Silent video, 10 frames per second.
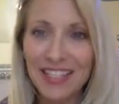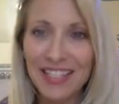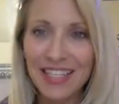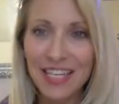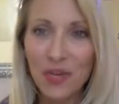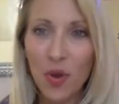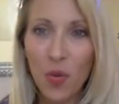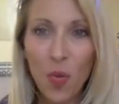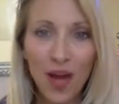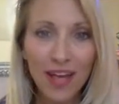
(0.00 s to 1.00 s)

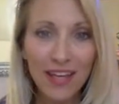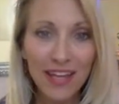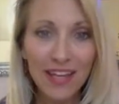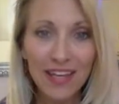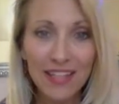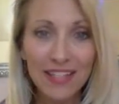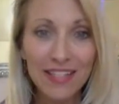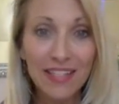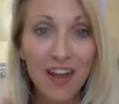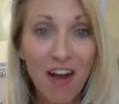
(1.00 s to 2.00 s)
C1
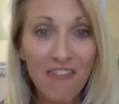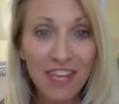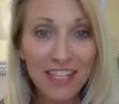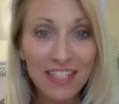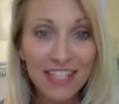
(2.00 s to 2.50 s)
is confidence